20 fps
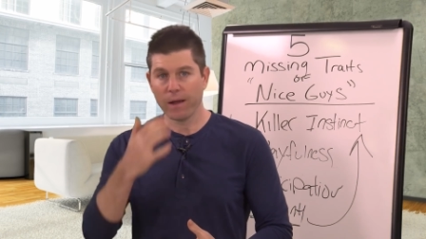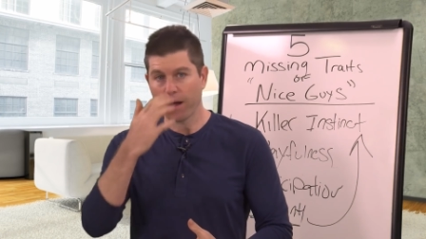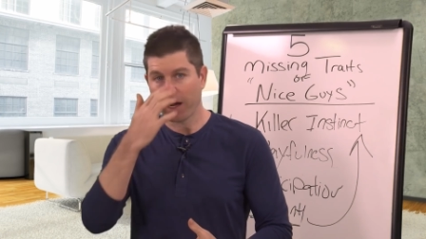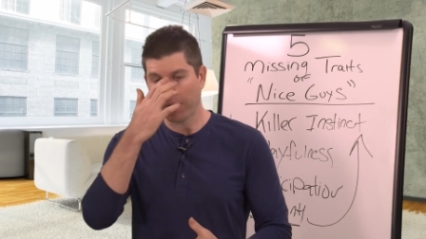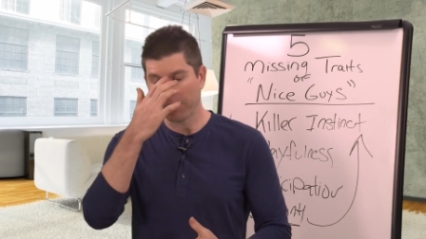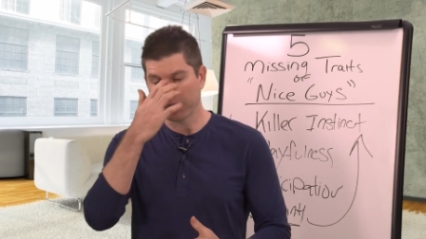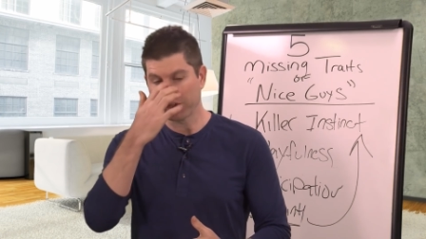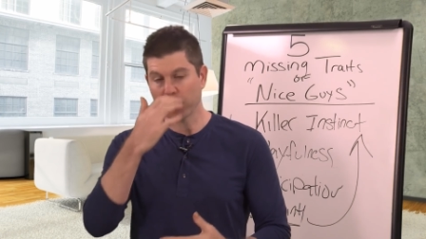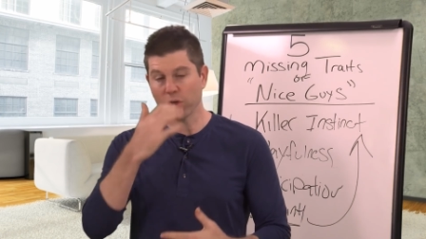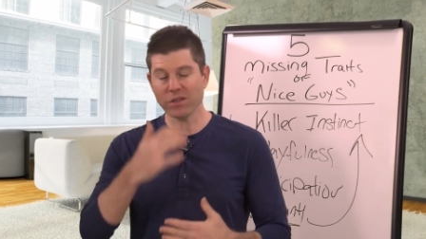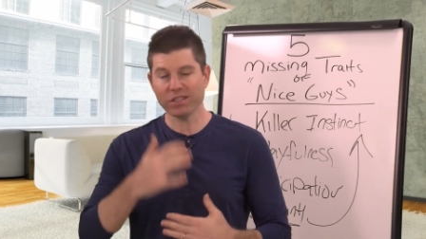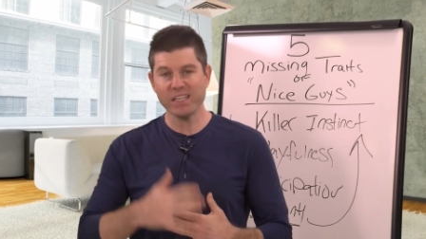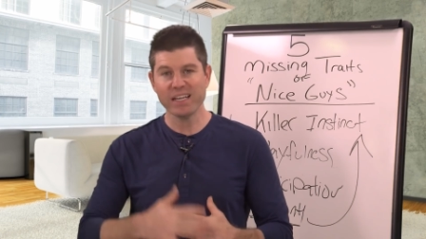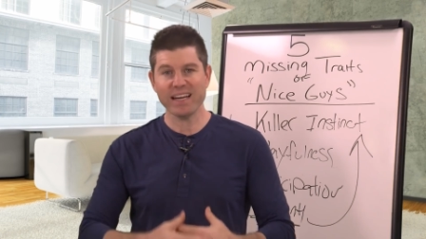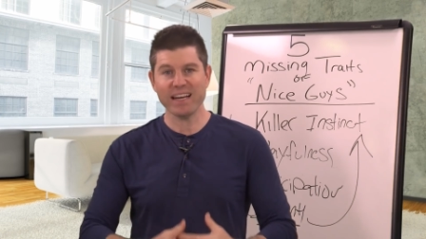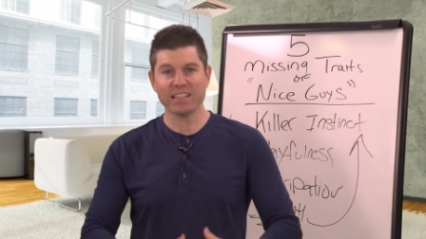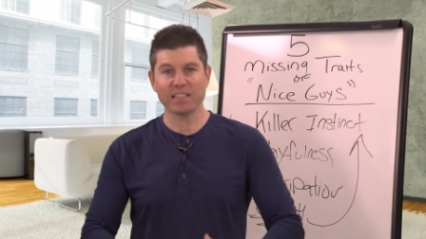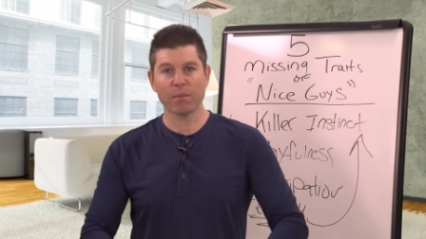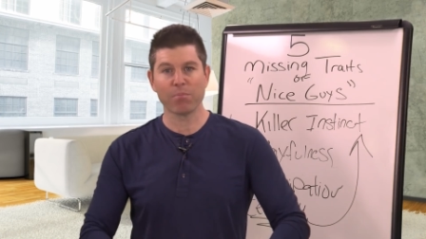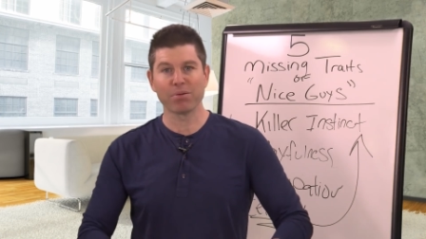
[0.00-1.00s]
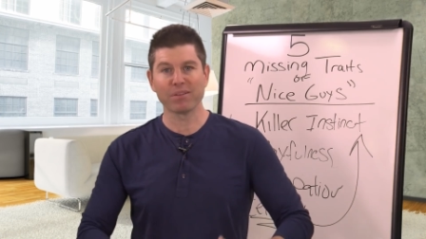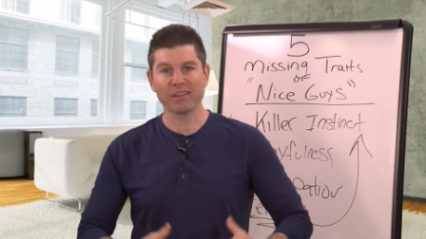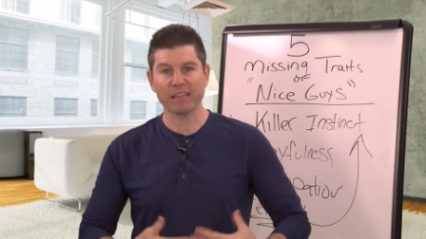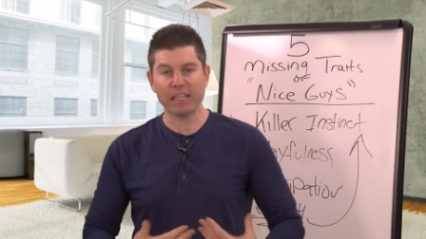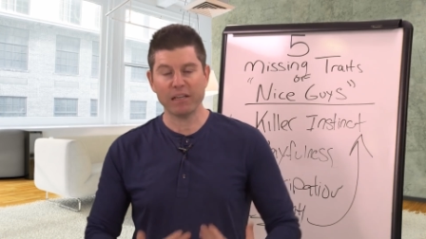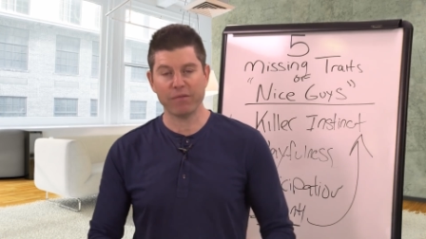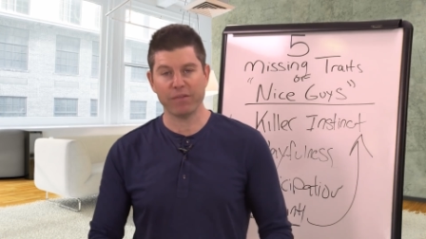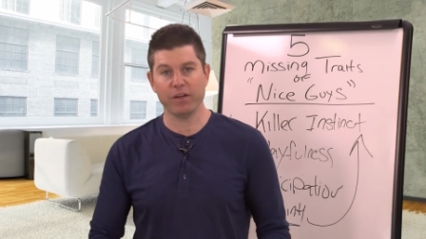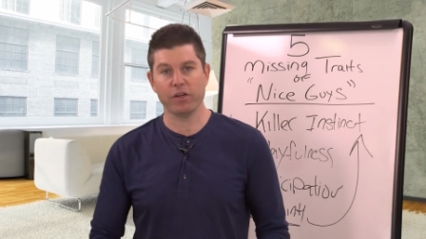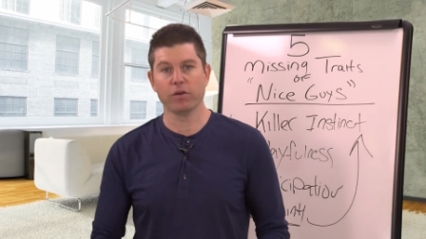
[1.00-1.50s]
Um, certainty is a
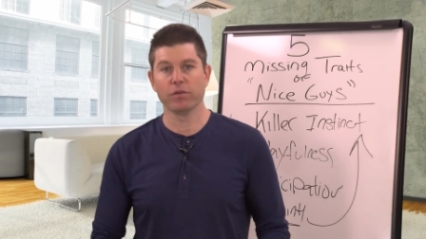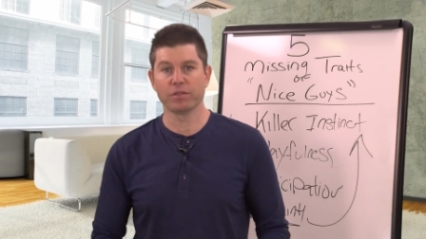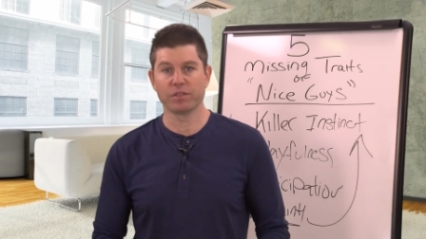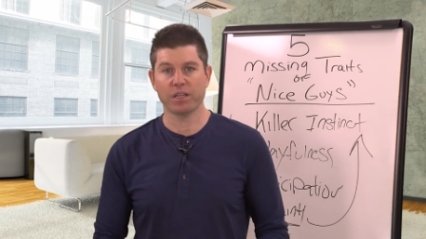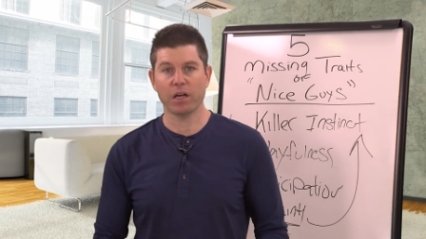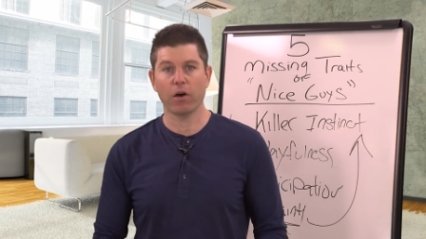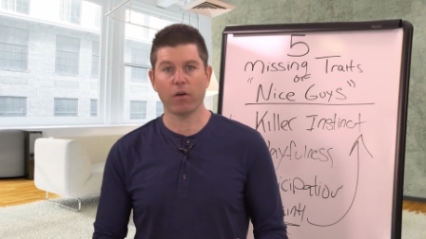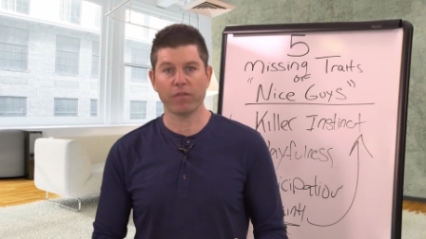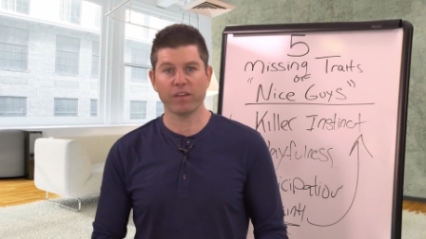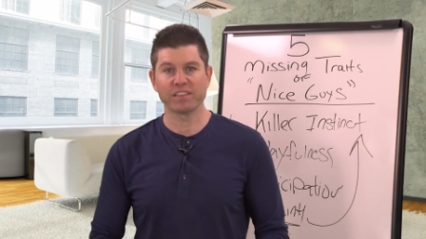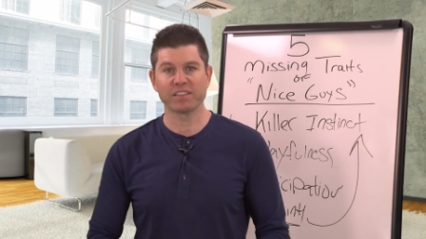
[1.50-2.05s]
belief in yourself.